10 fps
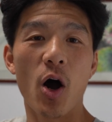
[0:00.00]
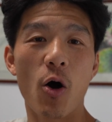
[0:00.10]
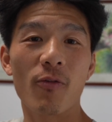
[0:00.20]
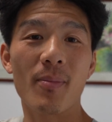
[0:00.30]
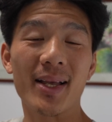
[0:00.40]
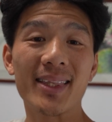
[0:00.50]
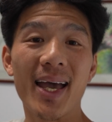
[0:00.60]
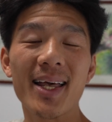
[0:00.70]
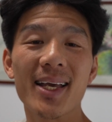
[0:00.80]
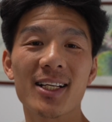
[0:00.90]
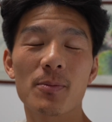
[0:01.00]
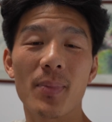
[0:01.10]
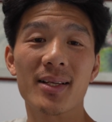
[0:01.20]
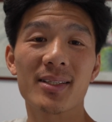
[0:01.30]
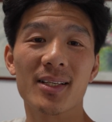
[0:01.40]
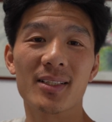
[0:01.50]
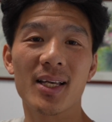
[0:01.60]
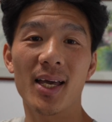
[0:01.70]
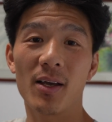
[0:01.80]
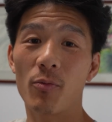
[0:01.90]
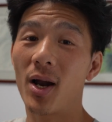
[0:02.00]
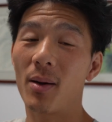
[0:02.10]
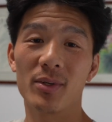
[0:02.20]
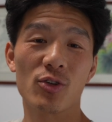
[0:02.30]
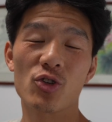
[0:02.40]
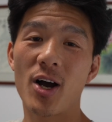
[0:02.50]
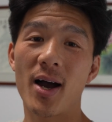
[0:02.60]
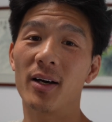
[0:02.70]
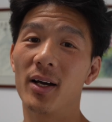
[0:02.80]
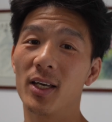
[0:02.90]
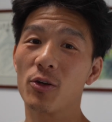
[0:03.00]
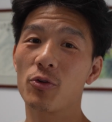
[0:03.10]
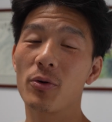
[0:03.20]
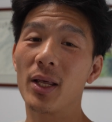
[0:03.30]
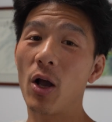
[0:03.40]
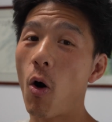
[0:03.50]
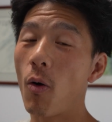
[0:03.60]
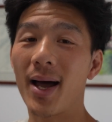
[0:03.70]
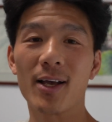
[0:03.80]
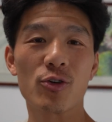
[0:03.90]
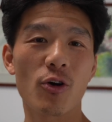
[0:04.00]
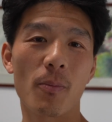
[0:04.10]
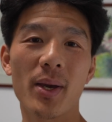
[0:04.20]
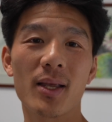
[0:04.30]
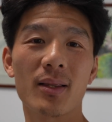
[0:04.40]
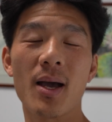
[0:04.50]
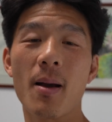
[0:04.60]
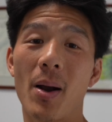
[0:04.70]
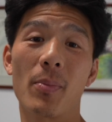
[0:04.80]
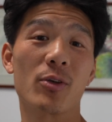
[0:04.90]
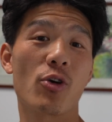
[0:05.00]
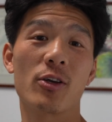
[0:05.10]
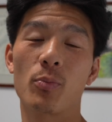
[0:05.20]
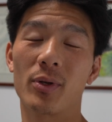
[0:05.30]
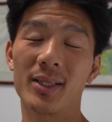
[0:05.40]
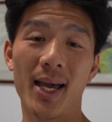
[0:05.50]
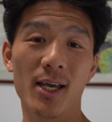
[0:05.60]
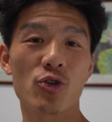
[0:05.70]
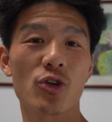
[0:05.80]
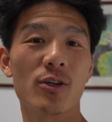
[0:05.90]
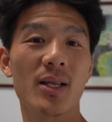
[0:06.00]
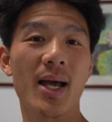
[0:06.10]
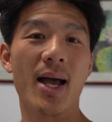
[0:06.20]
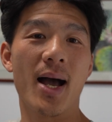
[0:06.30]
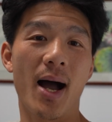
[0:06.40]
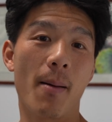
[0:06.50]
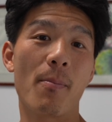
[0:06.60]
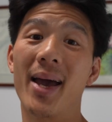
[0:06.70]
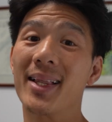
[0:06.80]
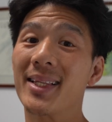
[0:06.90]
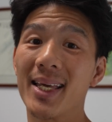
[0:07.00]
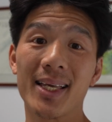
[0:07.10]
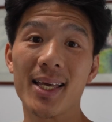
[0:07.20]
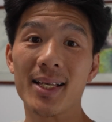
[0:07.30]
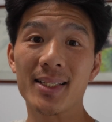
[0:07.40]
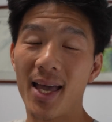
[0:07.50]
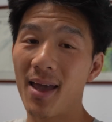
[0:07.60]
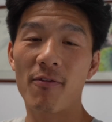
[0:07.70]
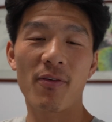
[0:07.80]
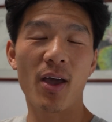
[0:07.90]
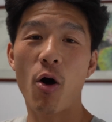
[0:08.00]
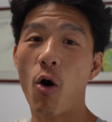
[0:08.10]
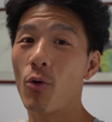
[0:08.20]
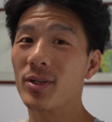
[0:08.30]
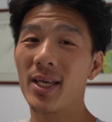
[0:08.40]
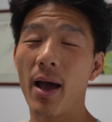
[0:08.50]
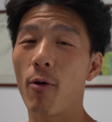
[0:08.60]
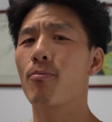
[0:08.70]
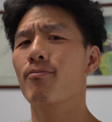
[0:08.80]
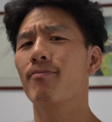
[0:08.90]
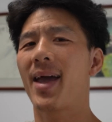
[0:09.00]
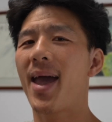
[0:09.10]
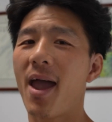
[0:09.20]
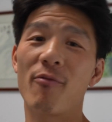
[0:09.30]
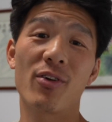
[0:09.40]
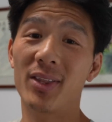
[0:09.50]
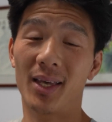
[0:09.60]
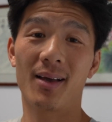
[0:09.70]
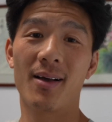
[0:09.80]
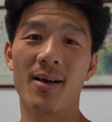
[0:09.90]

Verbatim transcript: of my daily expenses while I'm in China, including online shopping, public transportation, uh, buying tickets, airfare, hotel, everything.